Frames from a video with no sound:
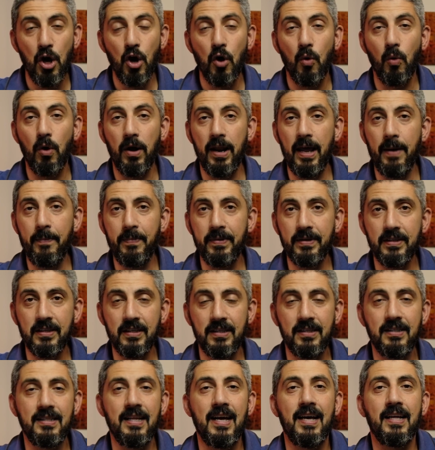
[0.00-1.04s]
What happens
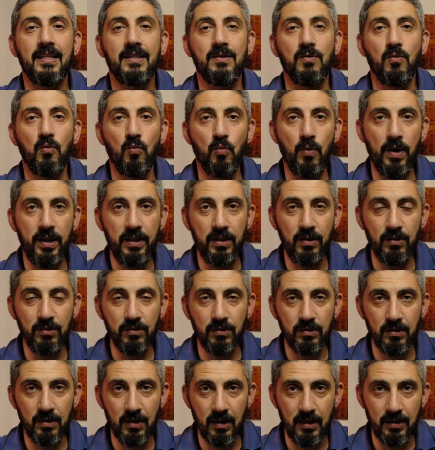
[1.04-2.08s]
is that when
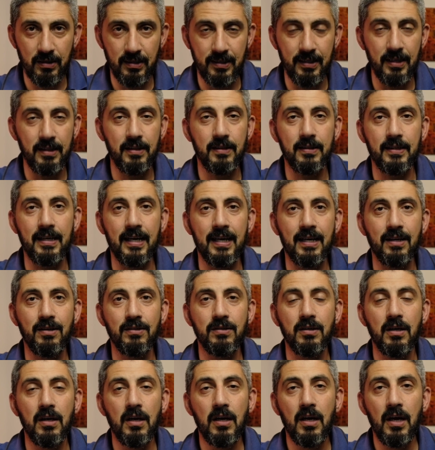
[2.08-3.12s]
you settle
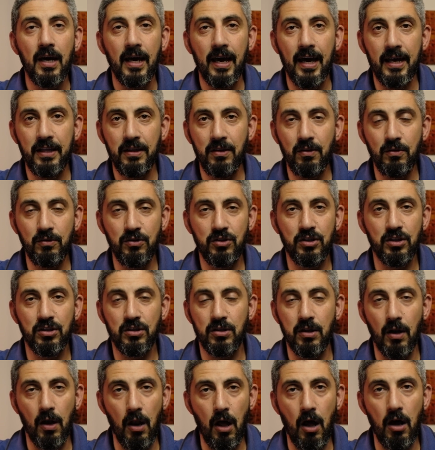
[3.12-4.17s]
down and you
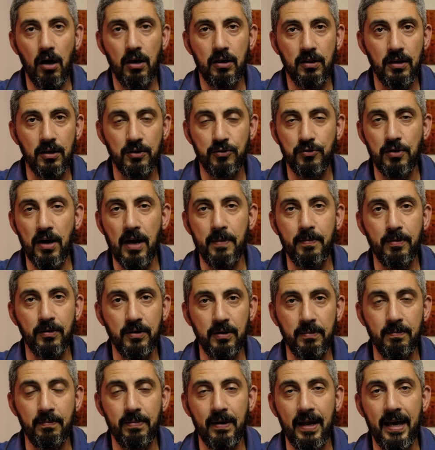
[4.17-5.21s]
just lock the
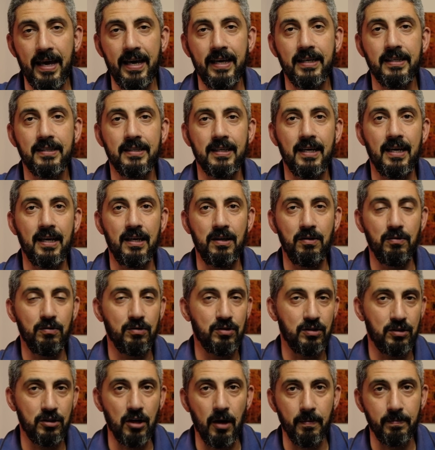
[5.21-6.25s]
tripod in place and you
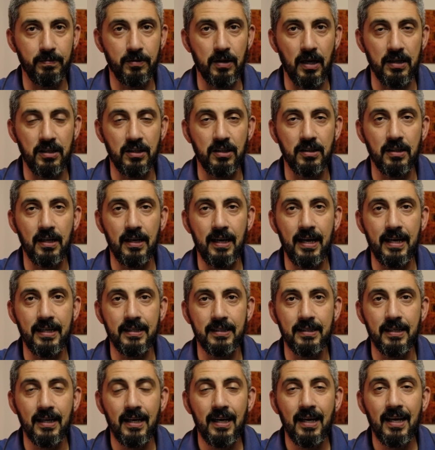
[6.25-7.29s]
stop touching the
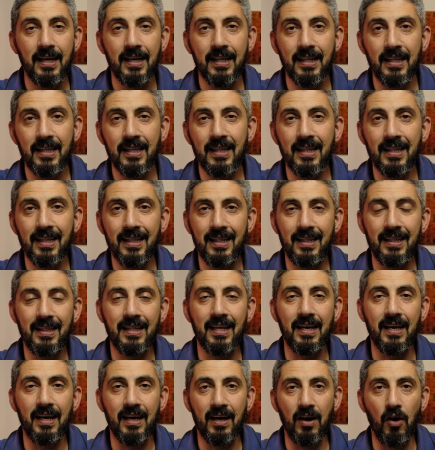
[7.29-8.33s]
lens,
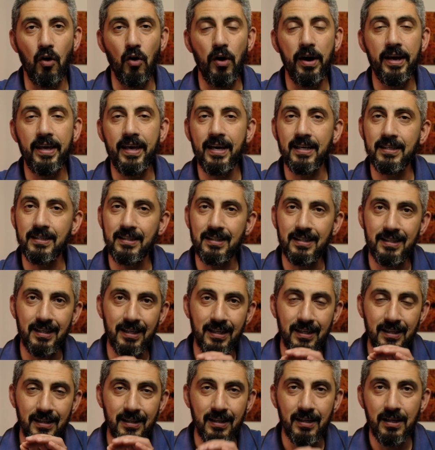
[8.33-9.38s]
the OIS
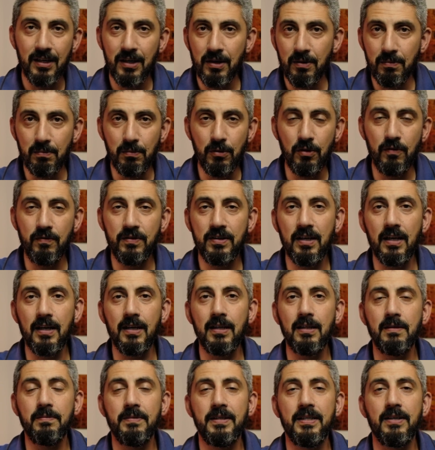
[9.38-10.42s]
still moves a
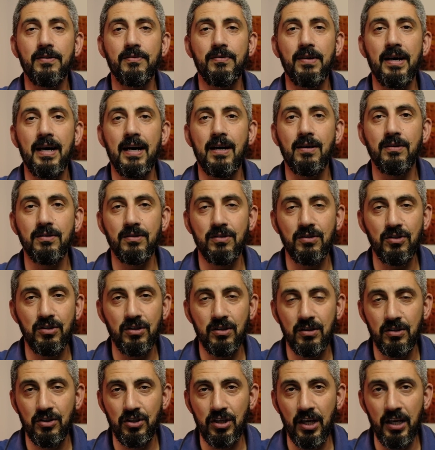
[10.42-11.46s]
little bit around,
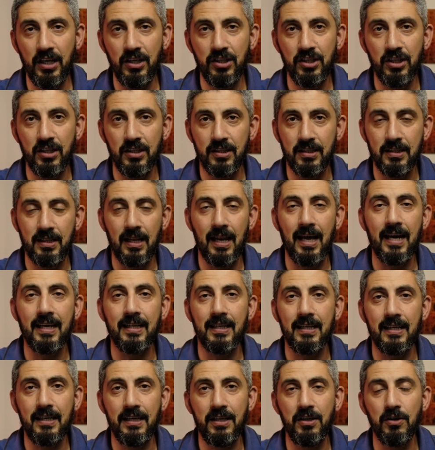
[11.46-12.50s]
changing
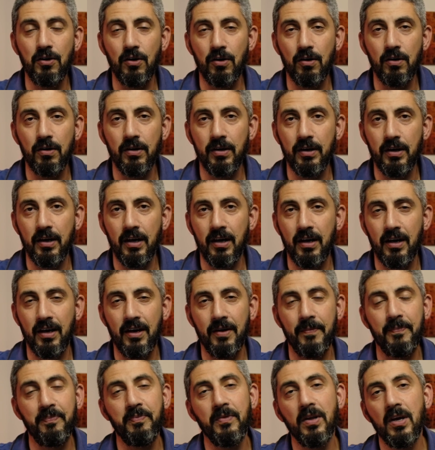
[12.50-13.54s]
slightly
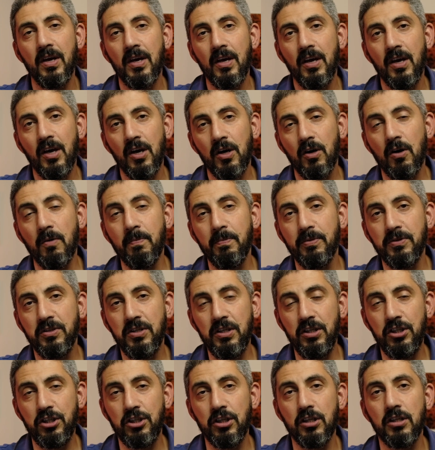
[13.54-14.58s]
your
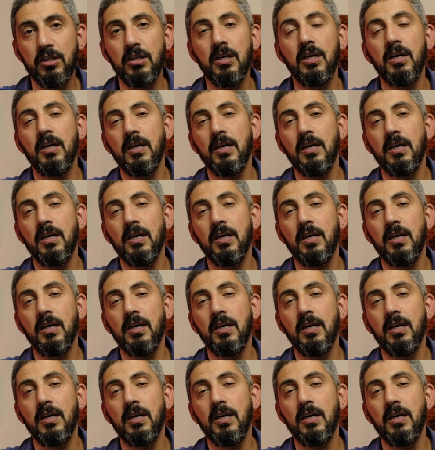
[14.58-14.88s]
composition,